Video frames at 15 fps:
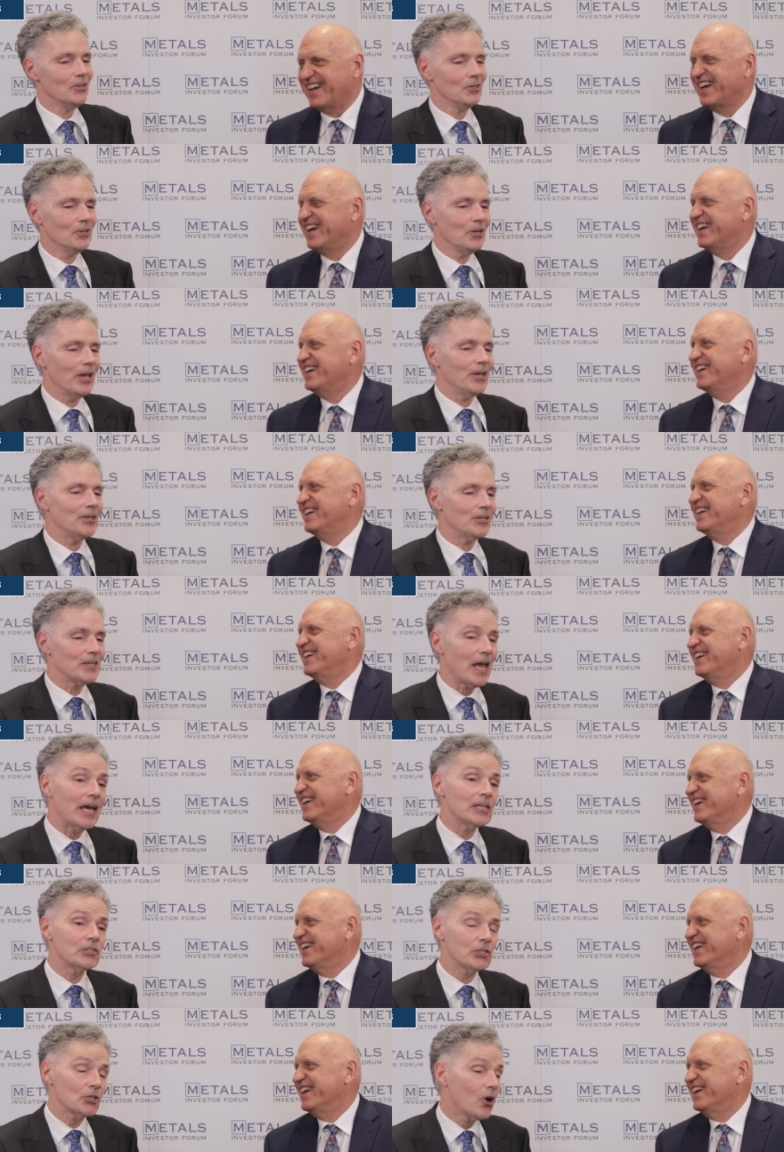Speaker 1: Eh,
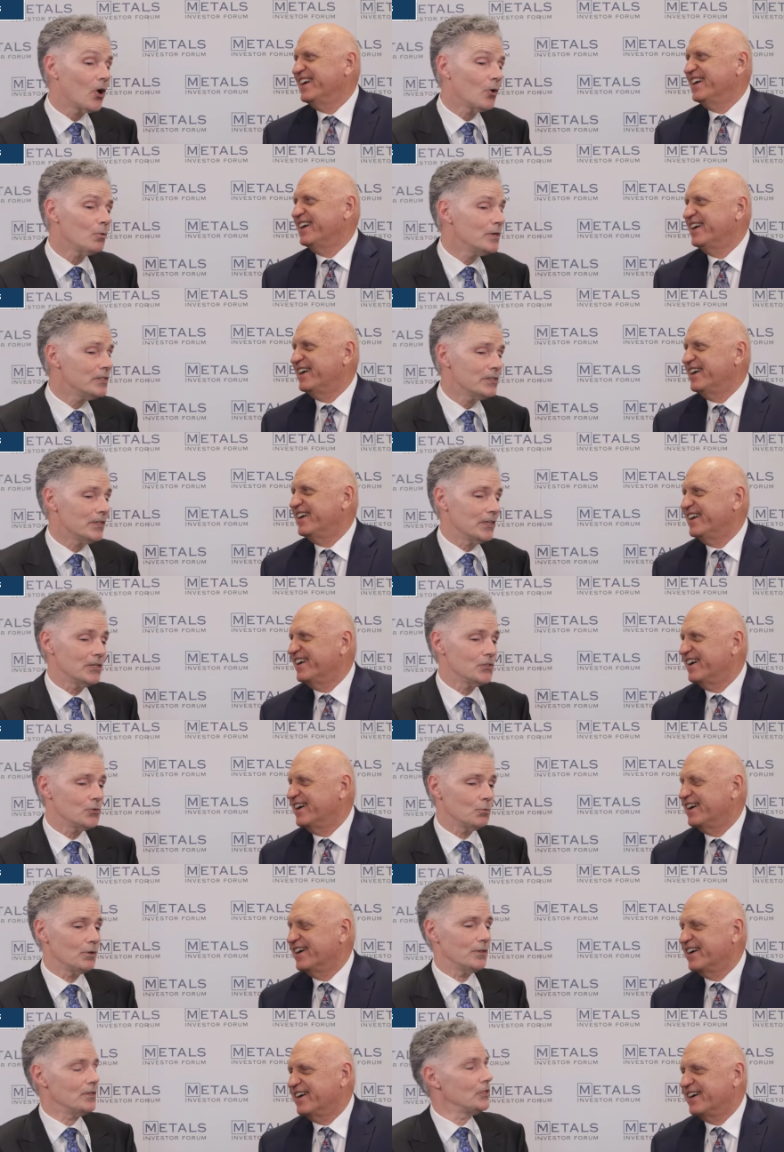as it always is
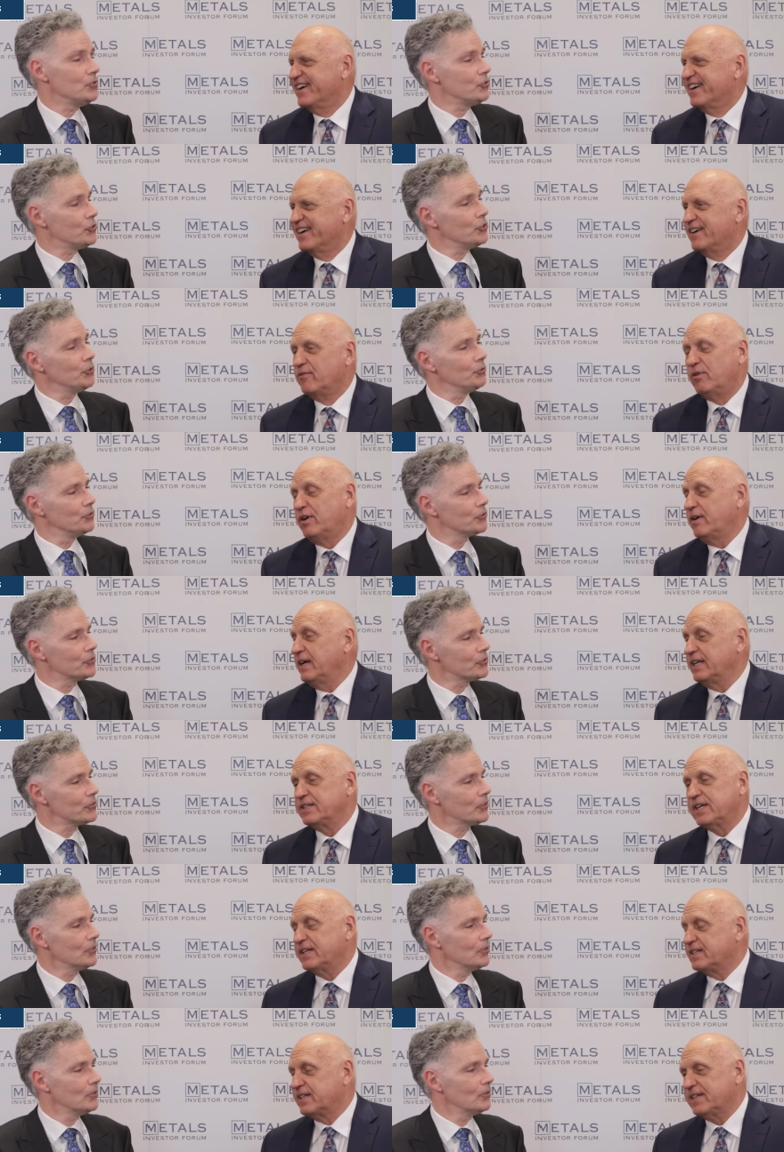with these juniors. Well, it's
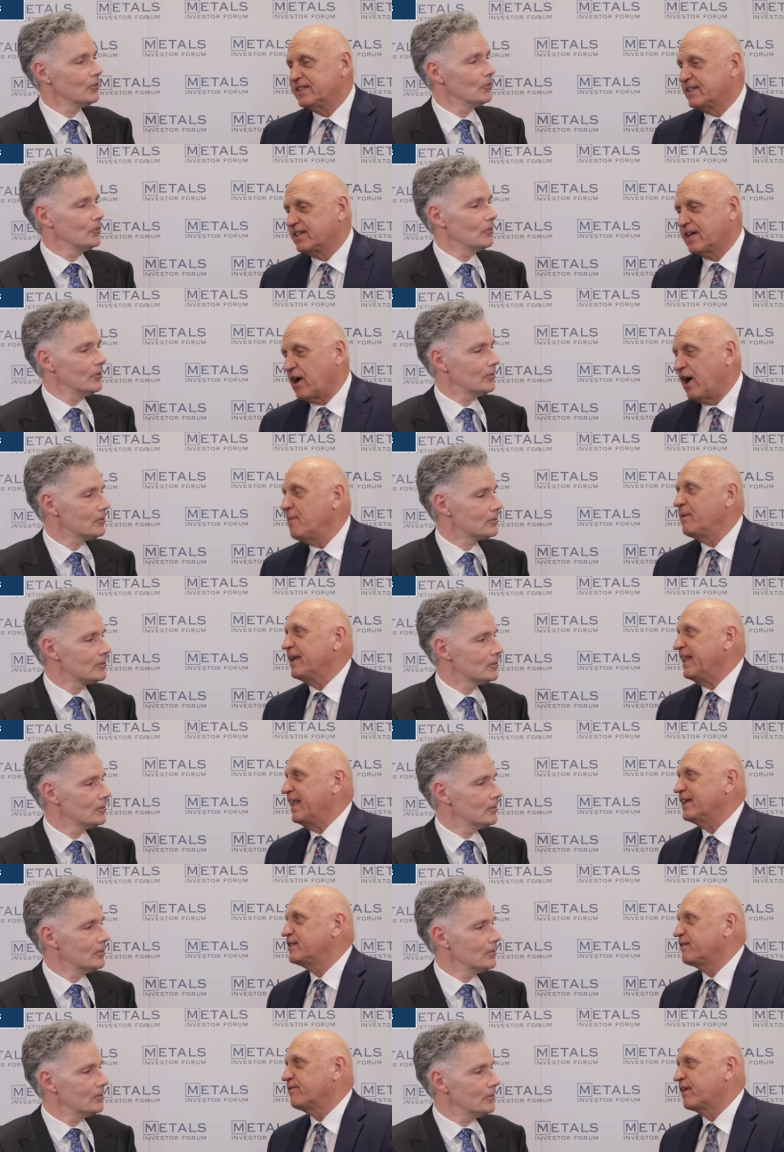it's it's common. It's,
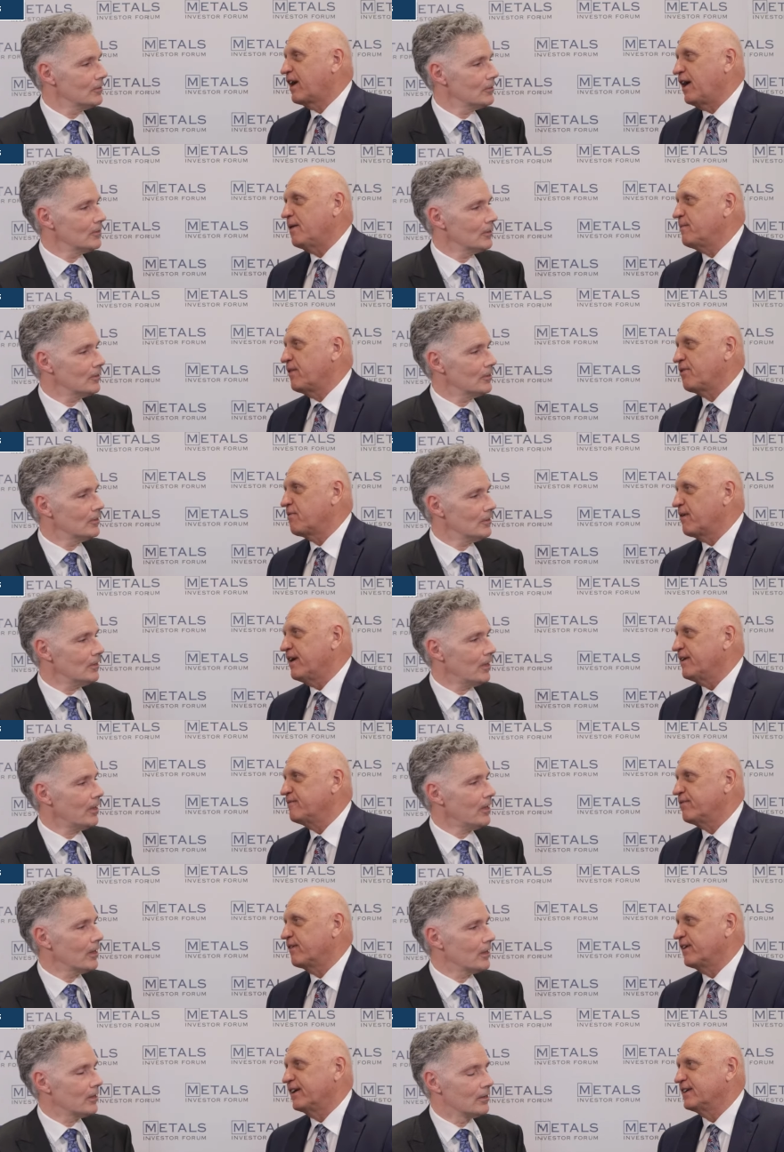that's
Speaker 2: a common thread yeah.
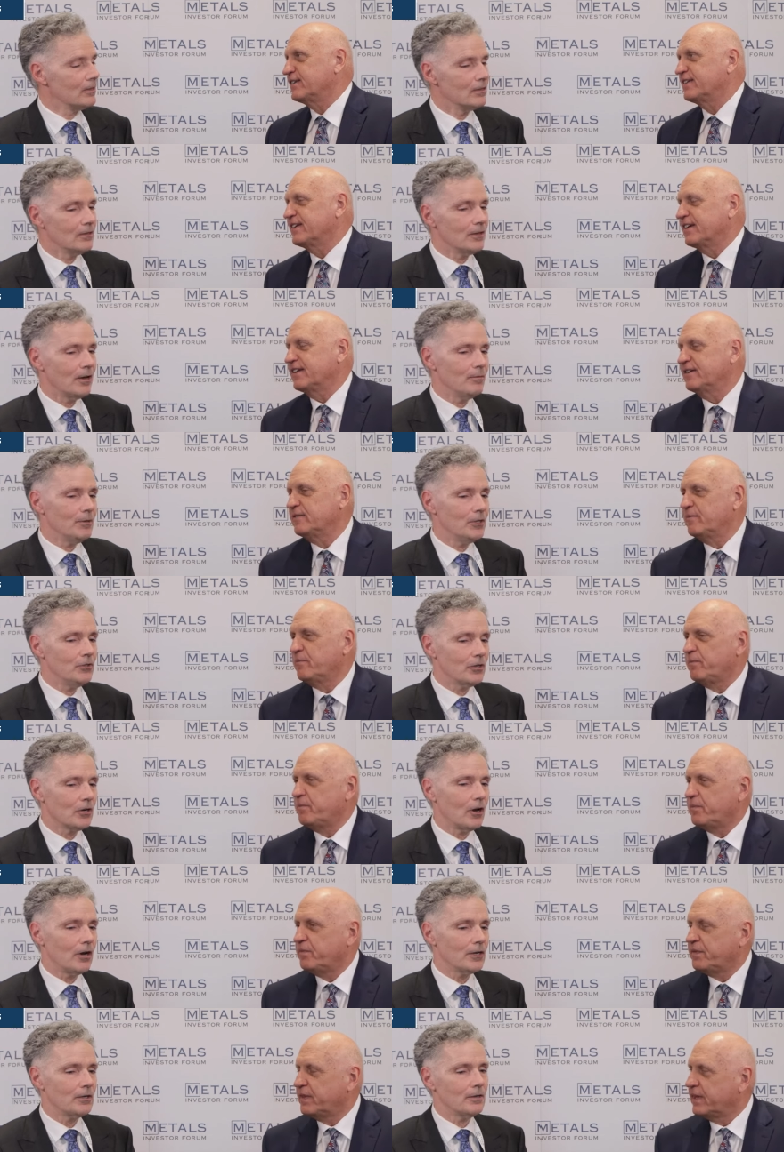for us. You know? I
Speaker 1: mean, you
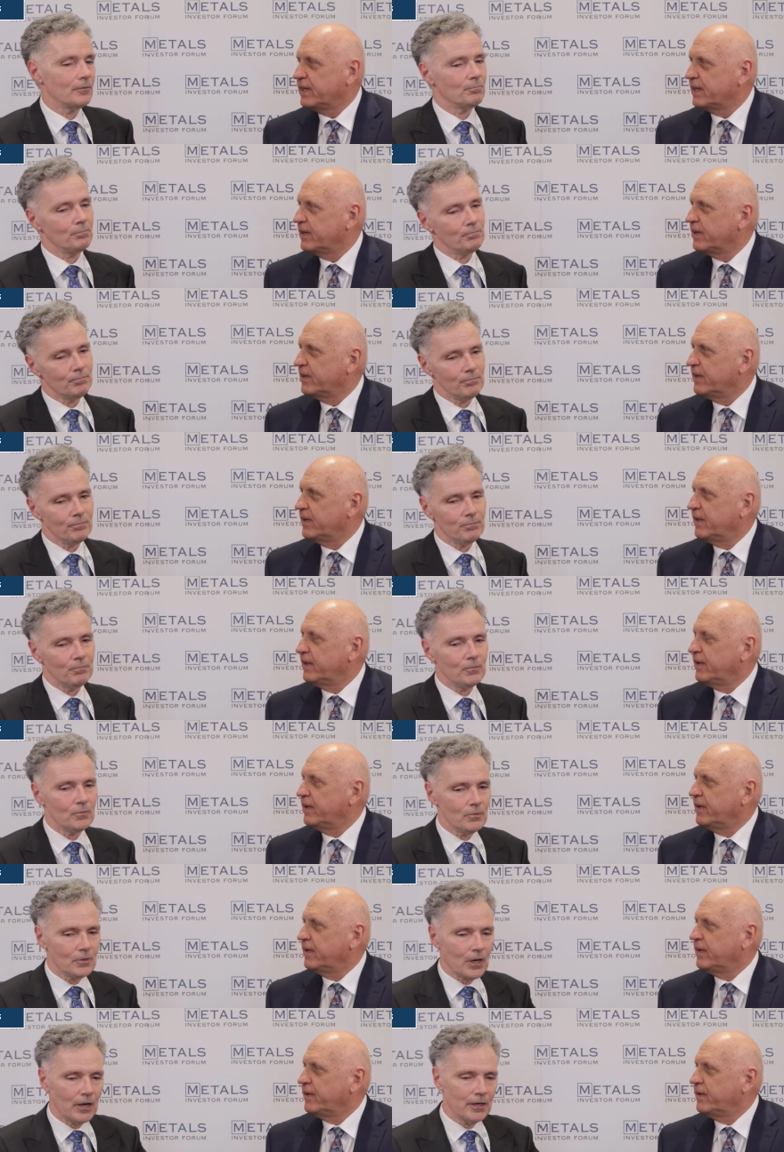gotta
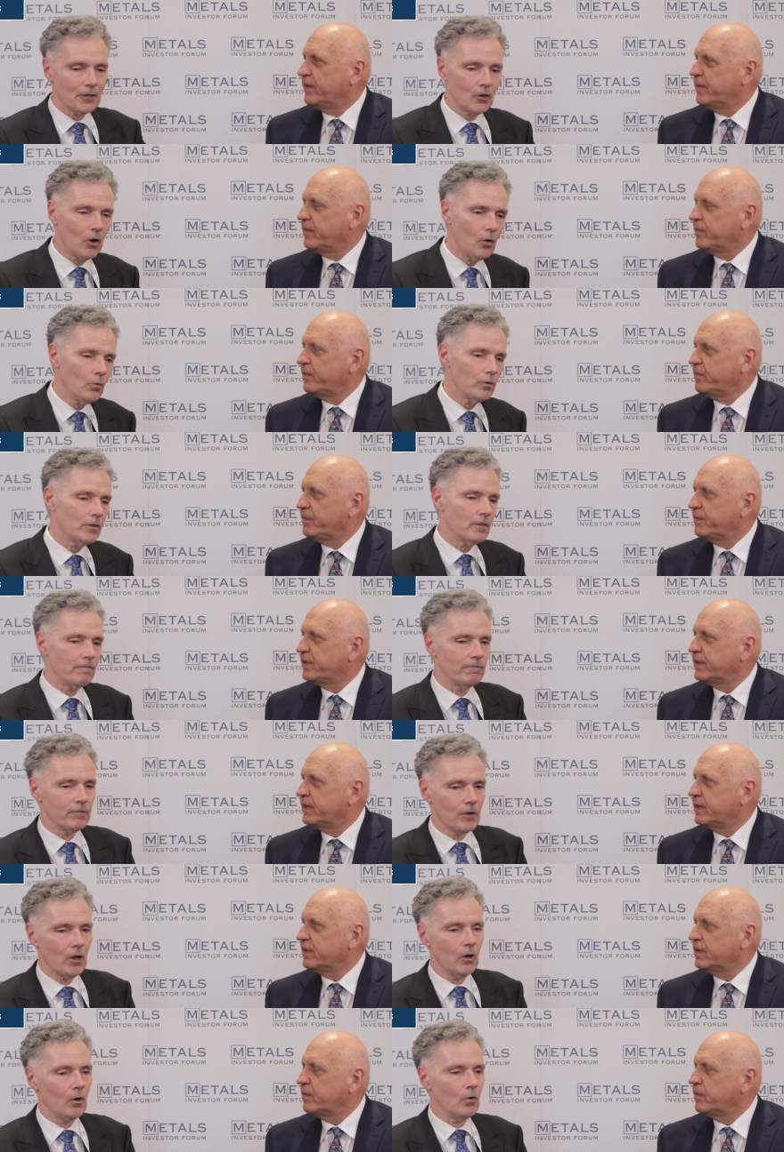kind of go with the
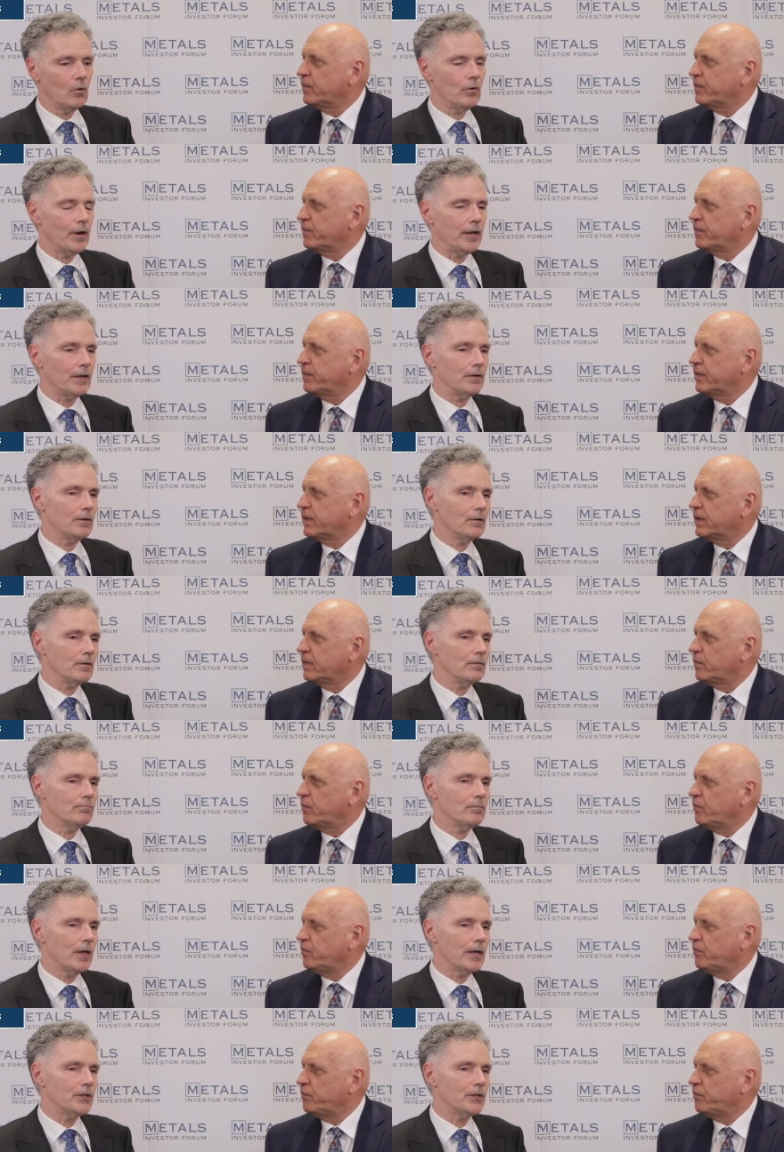flow and and